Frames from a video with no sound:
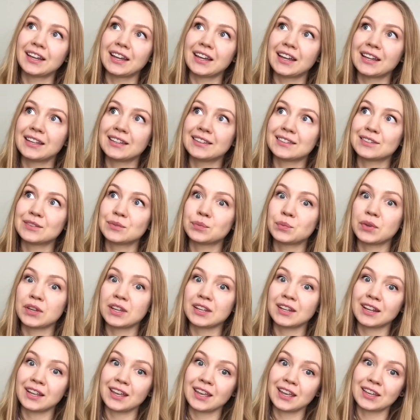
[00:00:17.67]
It's
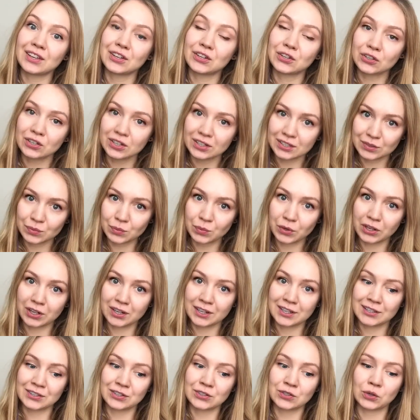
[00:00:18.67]
been a good
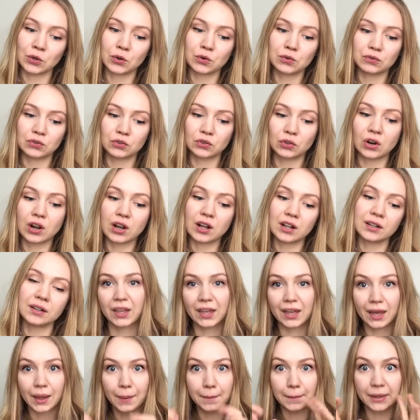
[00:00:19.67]
experience overall.
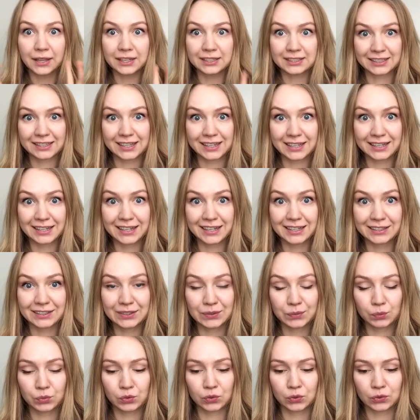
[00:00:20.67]
My skin has
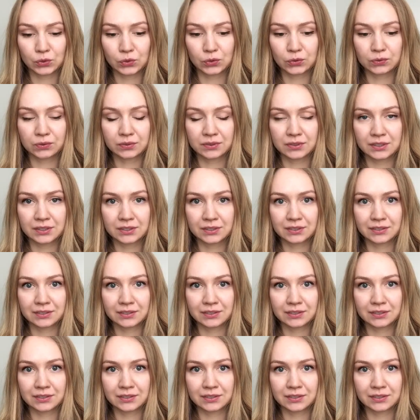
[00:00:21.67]
improved,